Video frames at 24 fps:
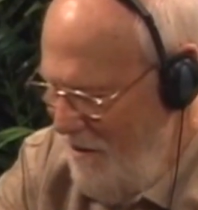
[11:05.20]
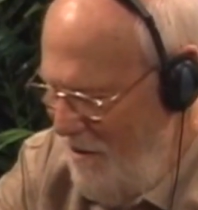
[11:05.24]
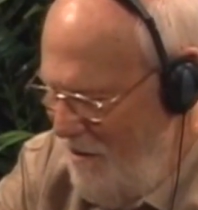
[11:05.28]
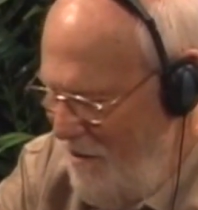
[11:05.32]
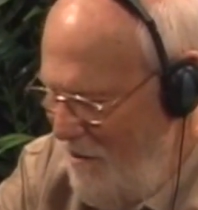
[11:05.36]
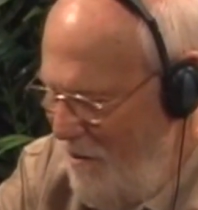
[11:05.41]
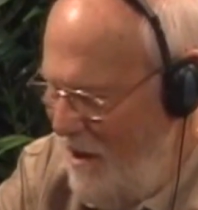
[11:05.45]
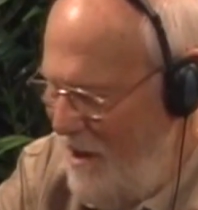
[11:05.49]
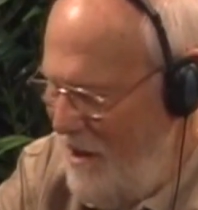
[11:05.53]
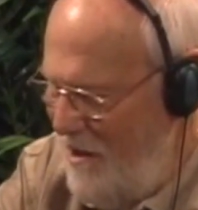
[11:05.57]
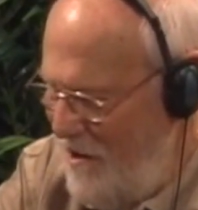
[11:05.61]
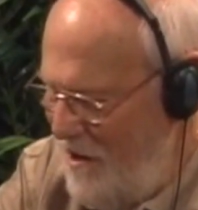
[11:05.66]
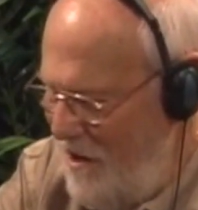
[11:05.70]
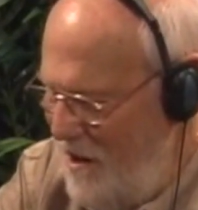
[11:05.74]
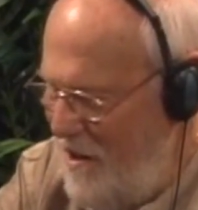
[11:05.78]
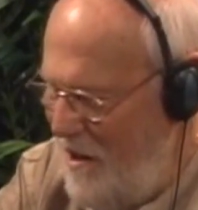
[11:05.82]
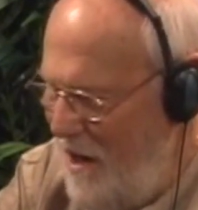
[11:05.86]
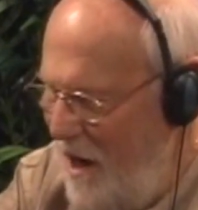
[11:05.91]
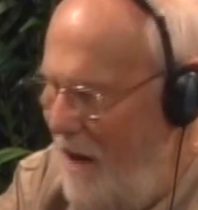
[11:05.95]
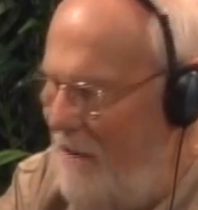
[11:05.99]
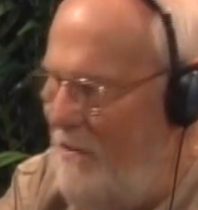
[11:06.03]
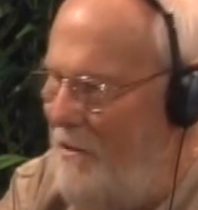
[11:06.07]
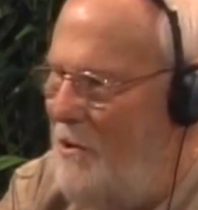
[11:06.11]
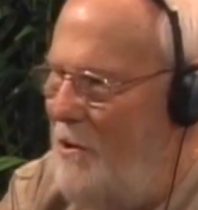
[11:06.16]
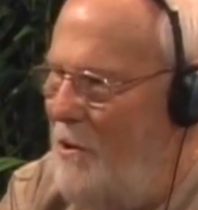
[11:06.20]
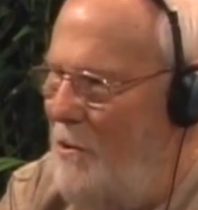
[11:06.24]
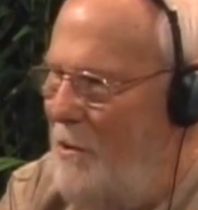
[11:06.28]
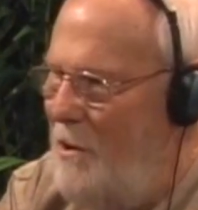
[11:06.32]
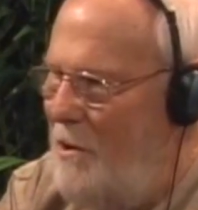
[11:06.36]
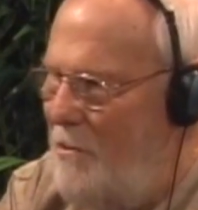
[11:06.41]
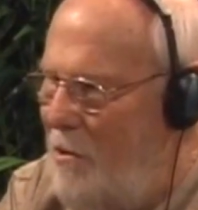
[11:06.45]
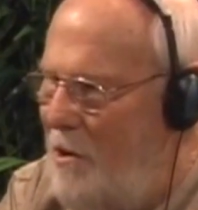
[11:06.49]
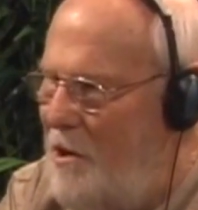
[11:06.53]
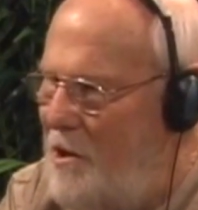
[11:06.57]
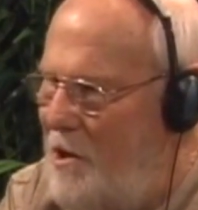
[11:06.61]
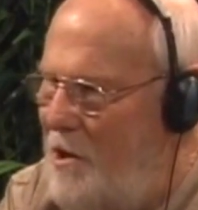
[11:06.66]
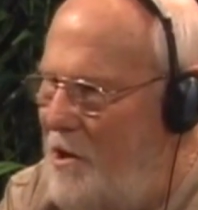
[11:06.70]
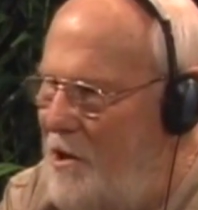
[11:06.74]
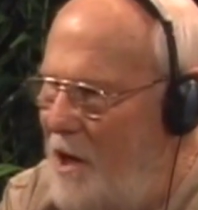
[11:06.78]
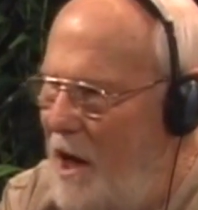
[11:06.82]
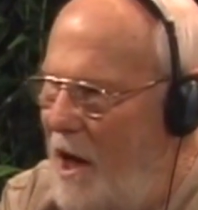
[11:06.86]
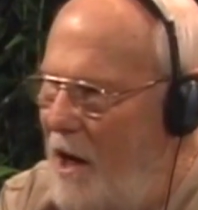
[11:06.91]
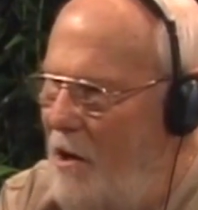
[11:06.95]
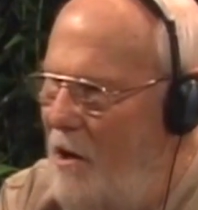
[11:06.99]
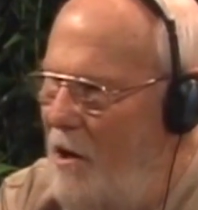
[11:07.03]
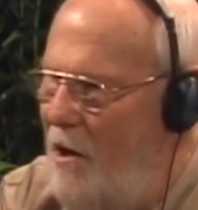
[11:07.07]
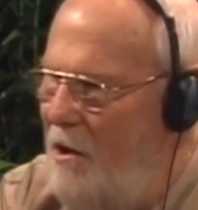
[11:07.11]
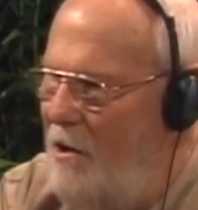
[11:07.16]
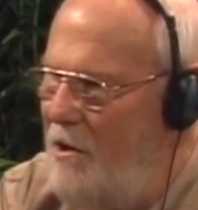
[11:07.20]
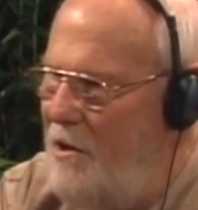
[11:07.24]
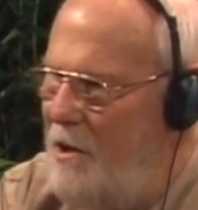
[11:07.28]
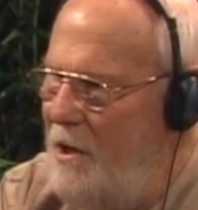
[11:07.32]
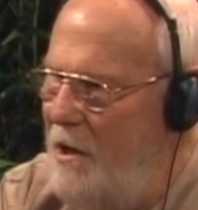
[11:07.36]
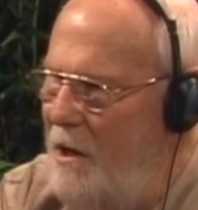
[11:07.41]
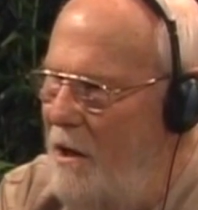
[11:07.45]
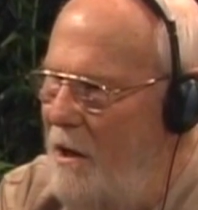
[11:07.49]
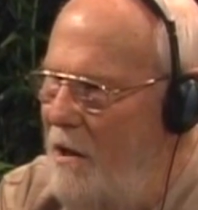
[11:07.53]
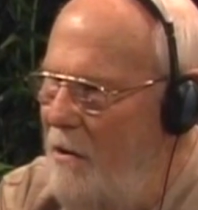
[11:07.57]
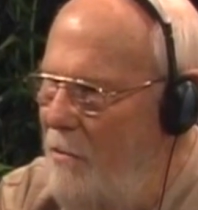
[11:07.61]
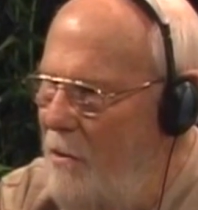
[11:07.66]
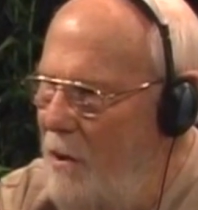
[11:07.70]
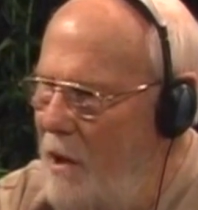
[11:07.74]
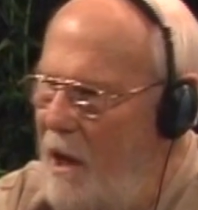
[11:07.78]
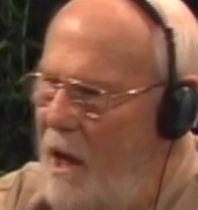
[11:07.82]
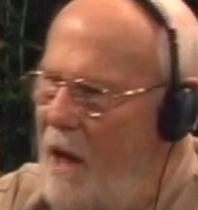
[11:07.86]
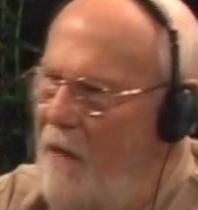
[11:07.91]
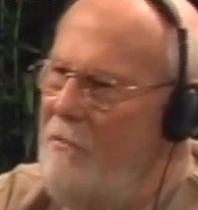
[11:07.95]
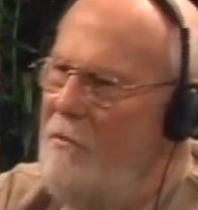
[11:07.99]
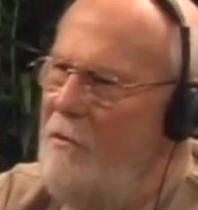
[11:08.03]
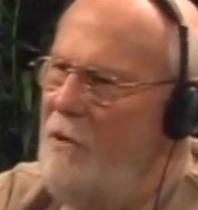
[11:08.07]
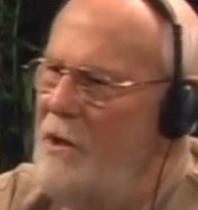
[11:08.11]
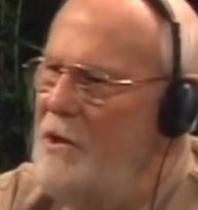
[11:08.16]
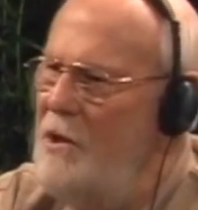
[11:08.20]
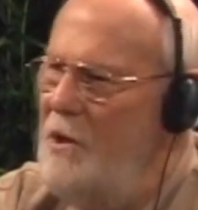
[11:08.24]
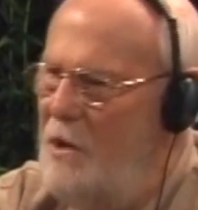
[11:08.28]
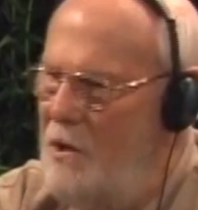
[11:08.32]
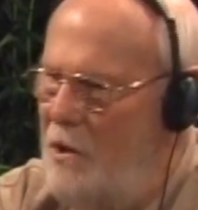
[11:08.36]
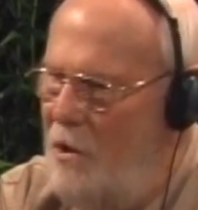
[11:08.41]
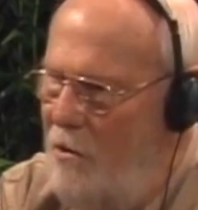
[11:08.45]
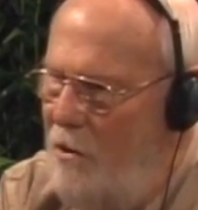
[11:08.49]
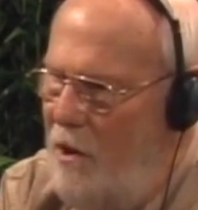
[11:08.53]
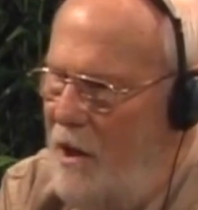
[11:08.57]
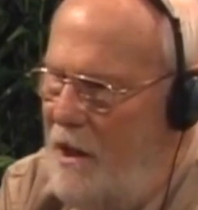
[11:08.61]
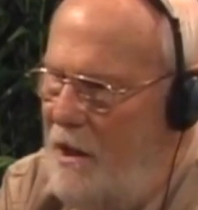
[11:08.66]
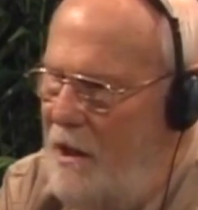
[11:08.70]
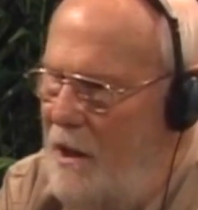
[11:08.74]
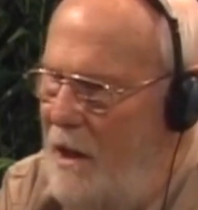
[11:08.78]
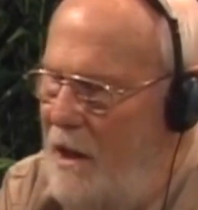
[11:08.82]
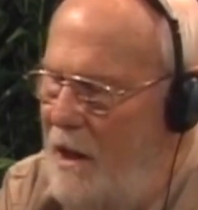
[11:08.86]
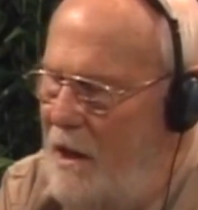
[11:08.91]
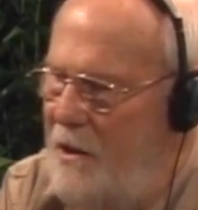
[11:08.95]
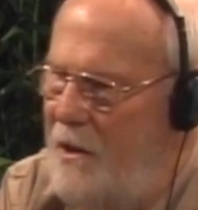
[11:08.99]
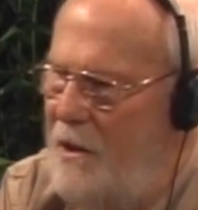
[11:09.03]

Well, what does this have to do with Christian psychology? We don't have Christians going into that